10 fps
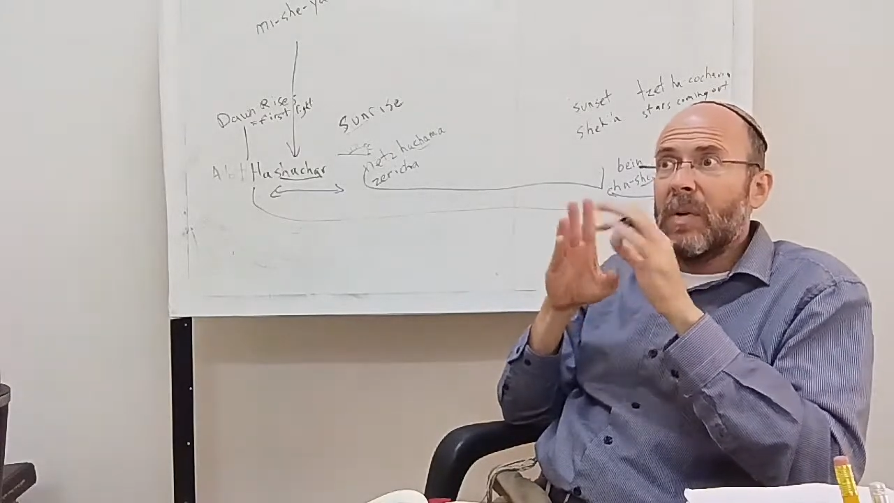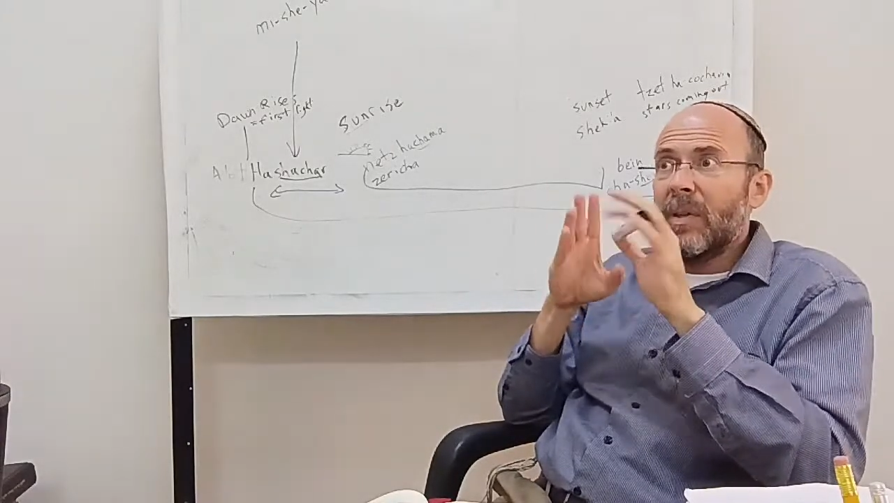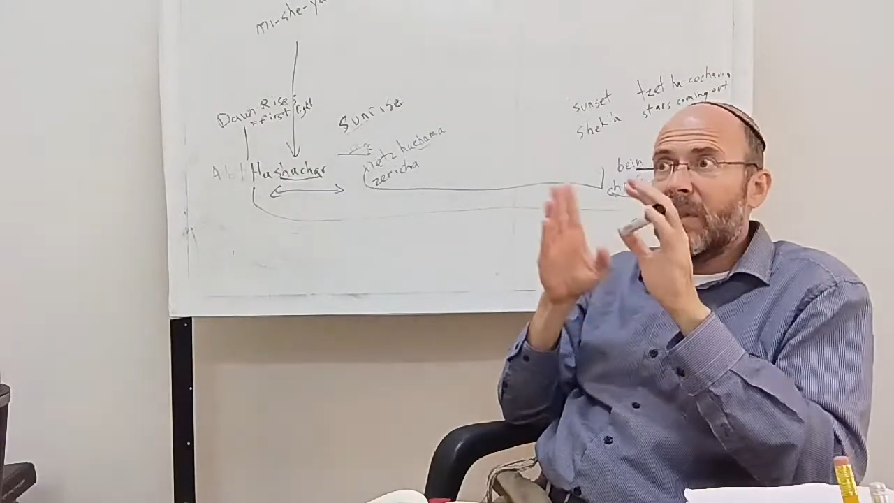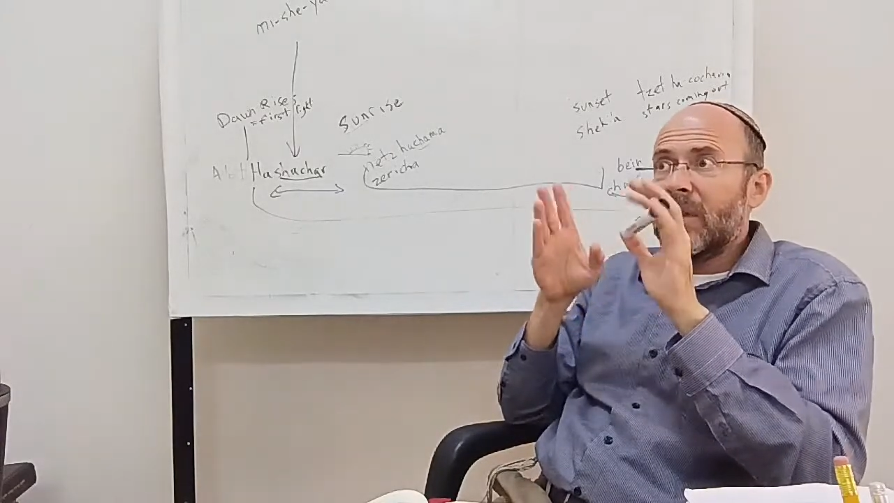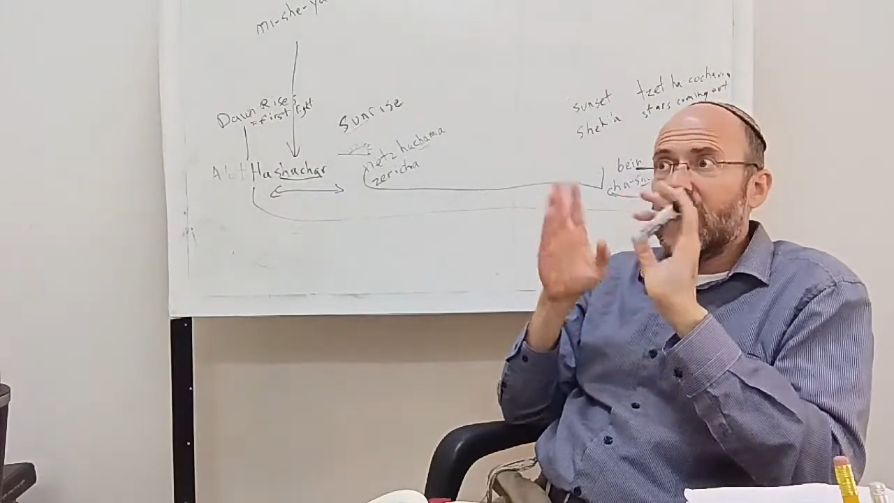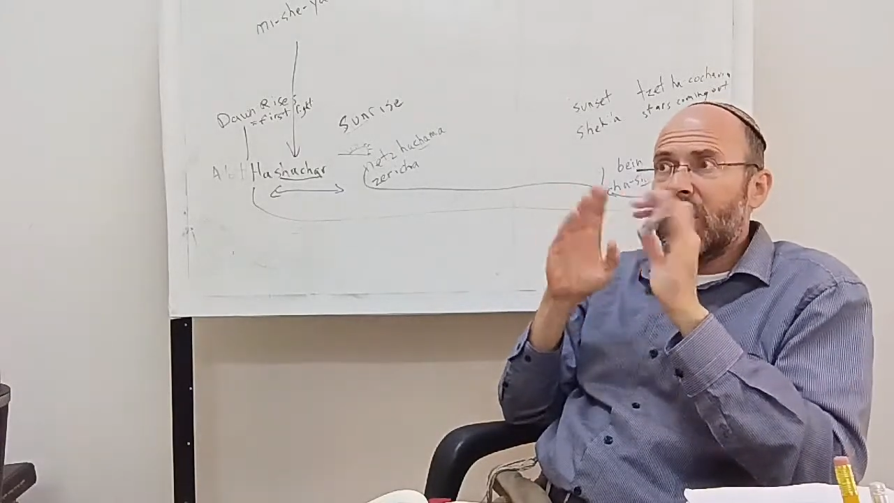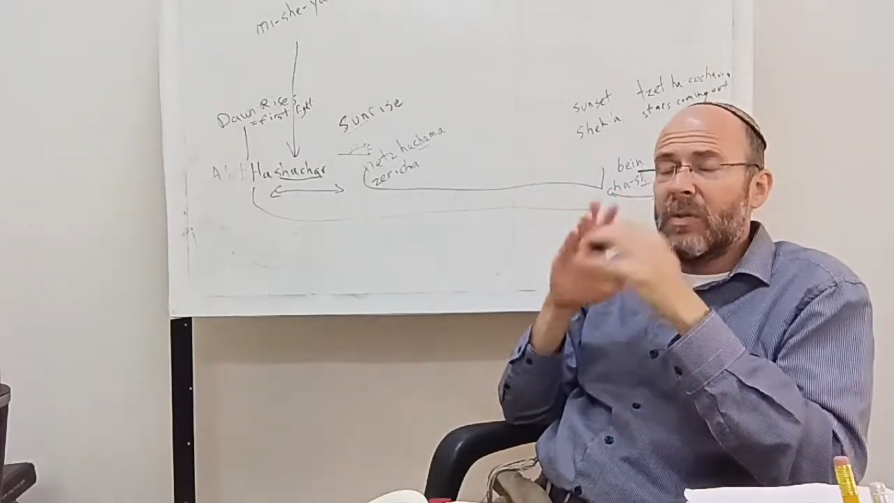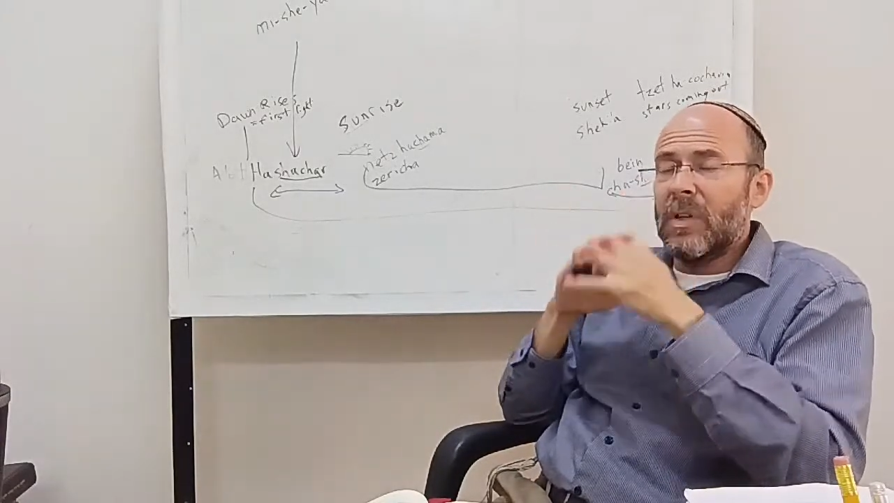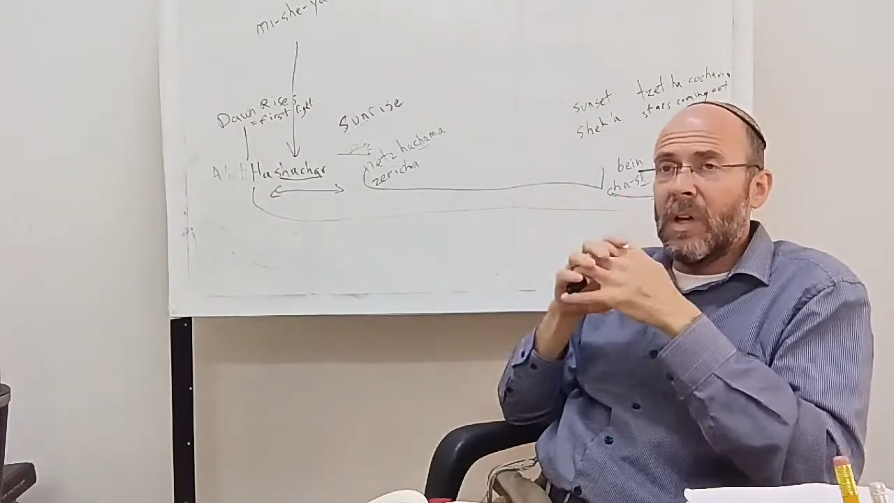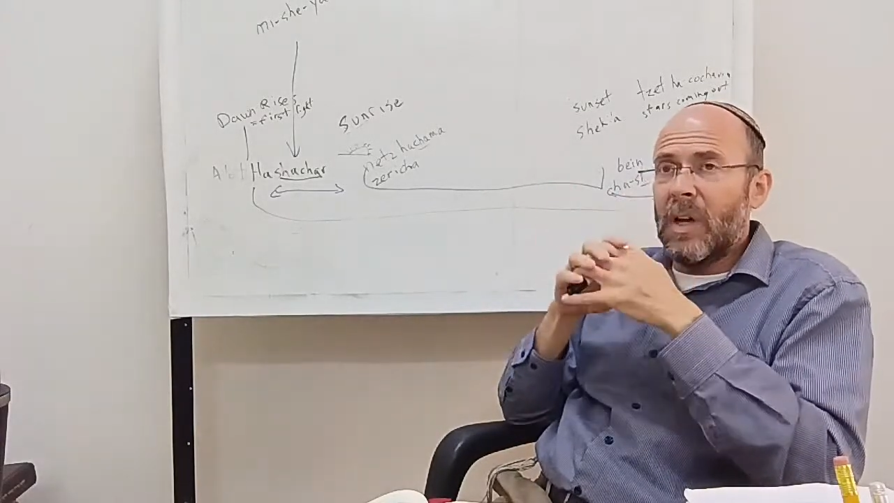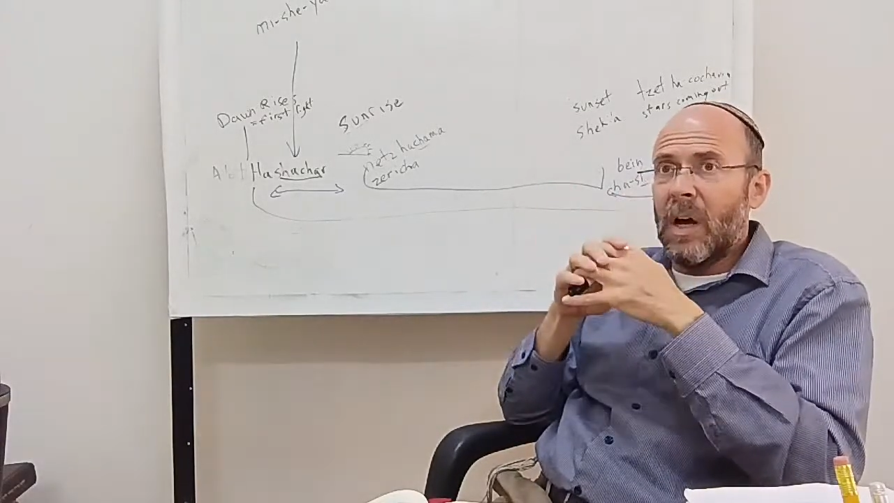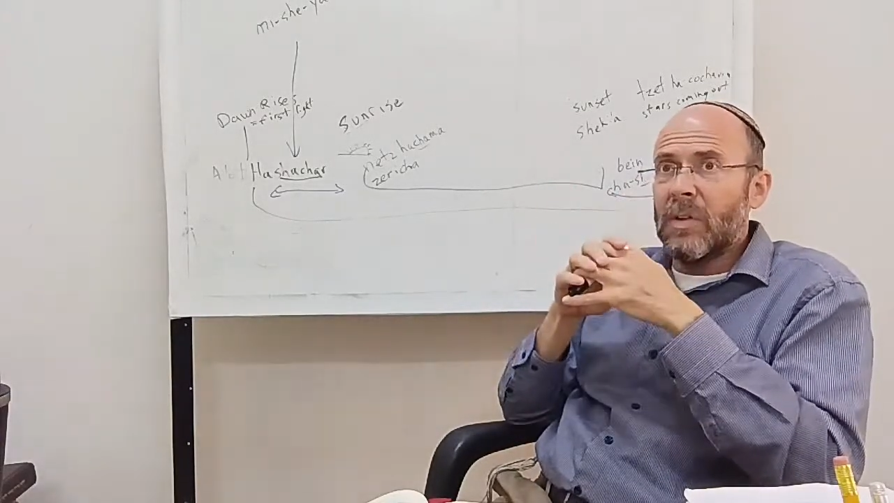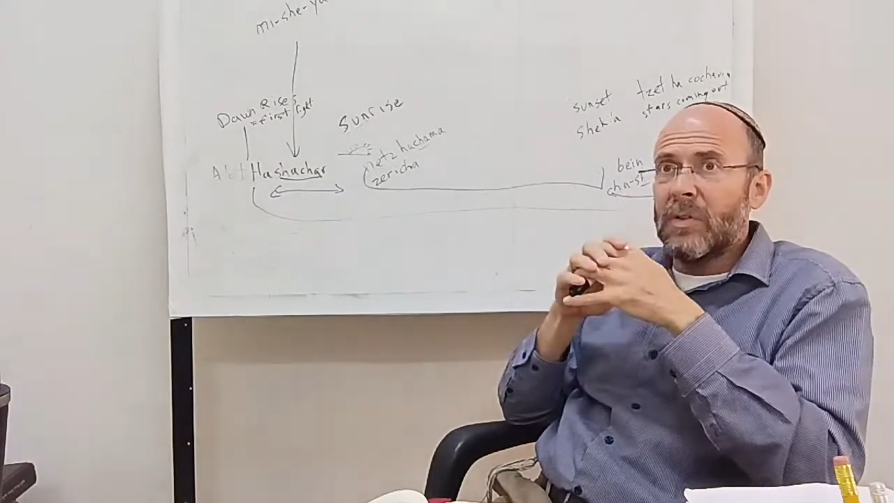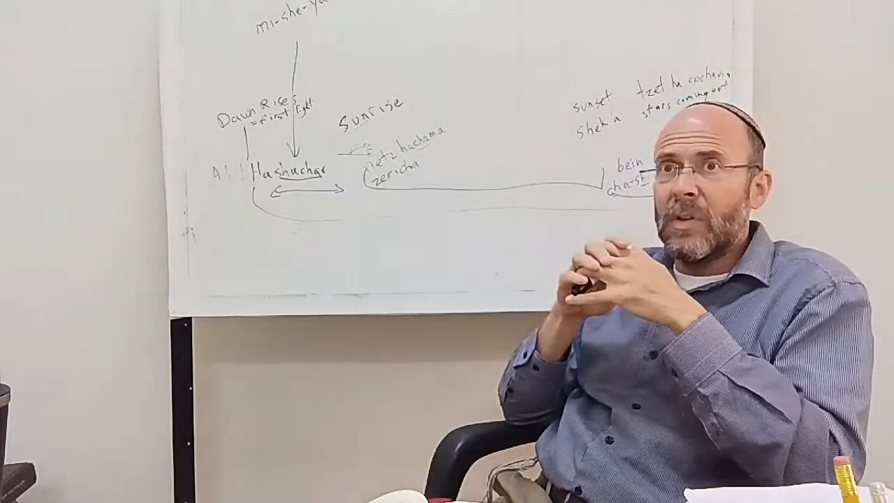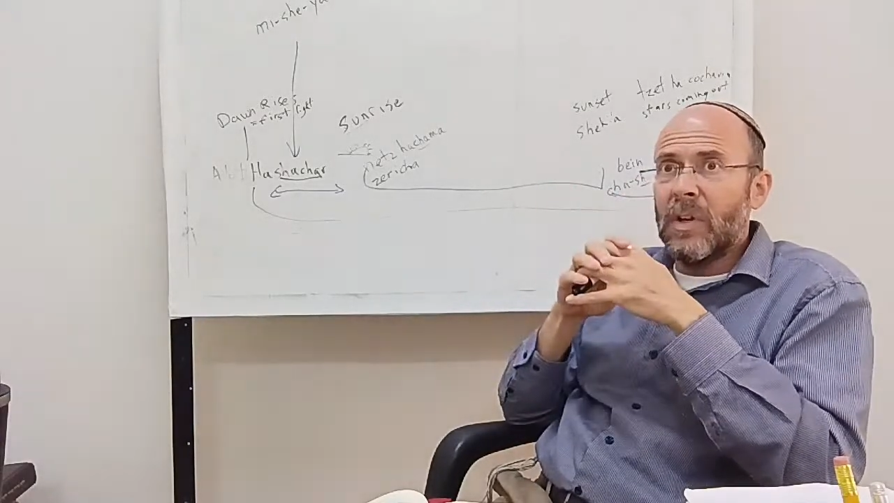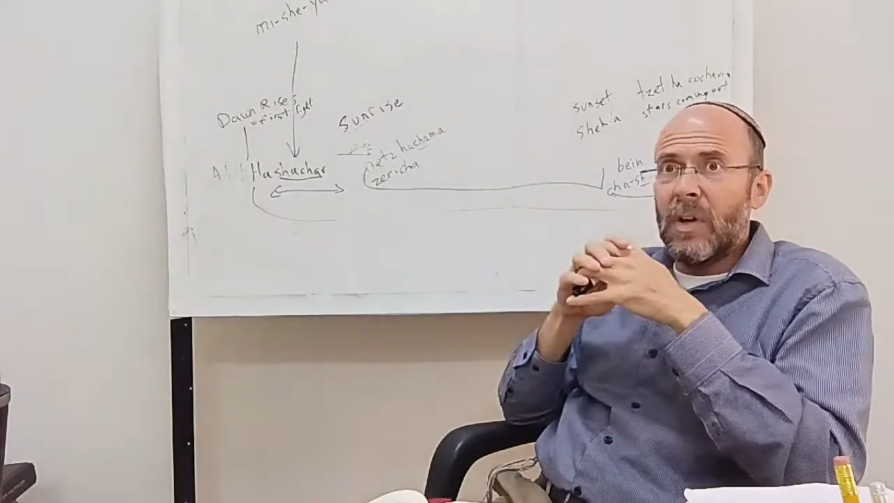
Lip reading: about the distinguishing the colors